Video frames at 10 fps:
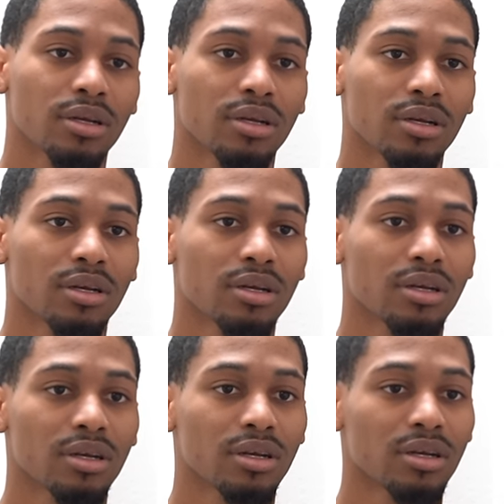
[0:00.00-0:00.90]

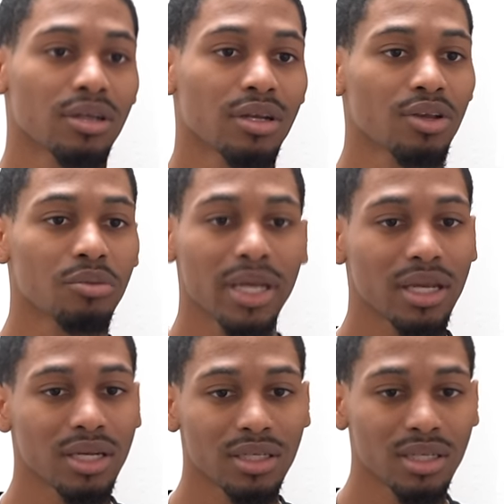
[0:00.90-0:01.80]
you you
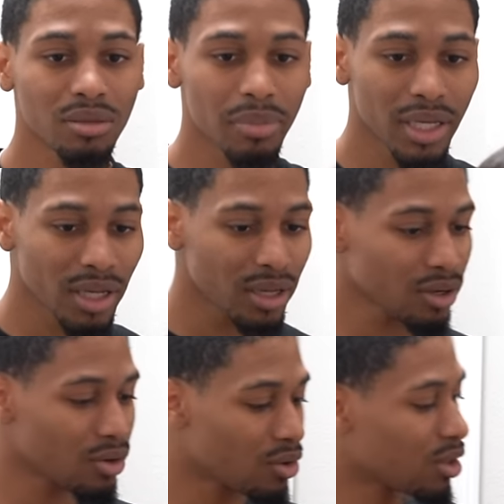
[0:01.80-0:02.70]
making it such a big deal.
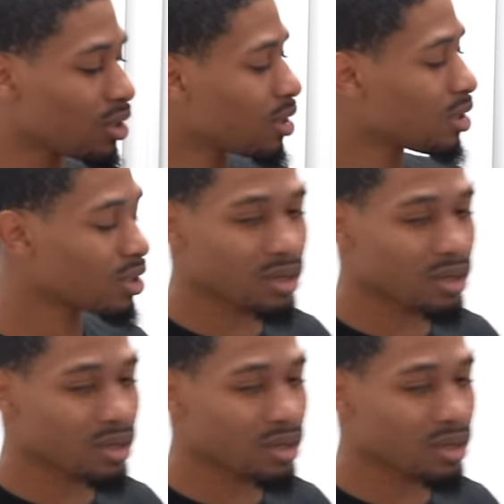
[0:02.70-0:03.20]
Meat man.